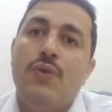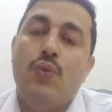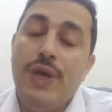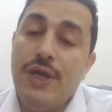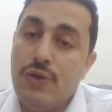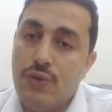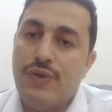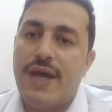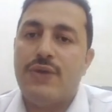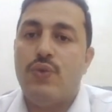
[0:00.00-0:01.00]
we know
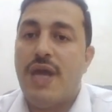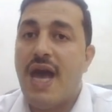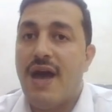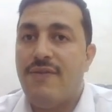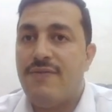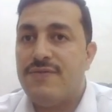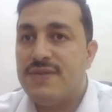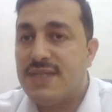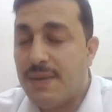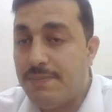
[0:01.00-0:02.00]
that we have
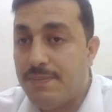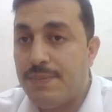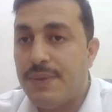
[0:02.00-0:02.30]
sub